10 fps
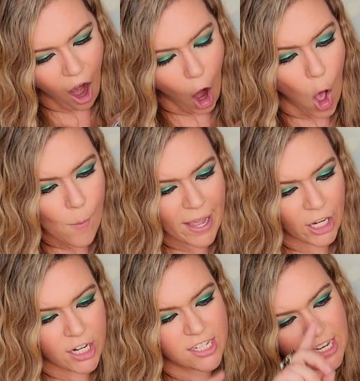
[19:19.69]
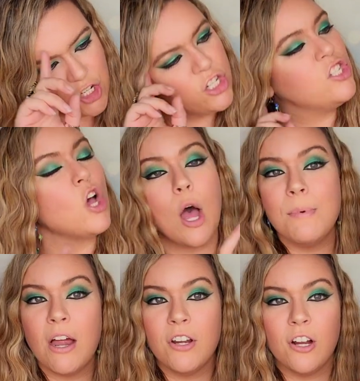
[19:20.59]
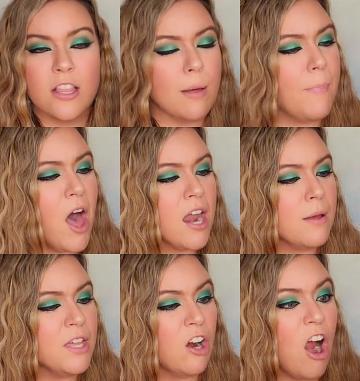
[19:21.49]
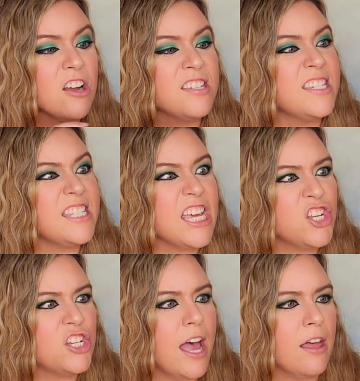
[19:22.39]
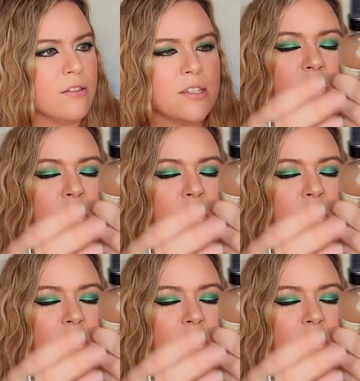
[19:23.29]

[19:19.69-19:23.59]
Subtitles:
Oh my goodness, I just saw them down here at the bottom. There are seashells.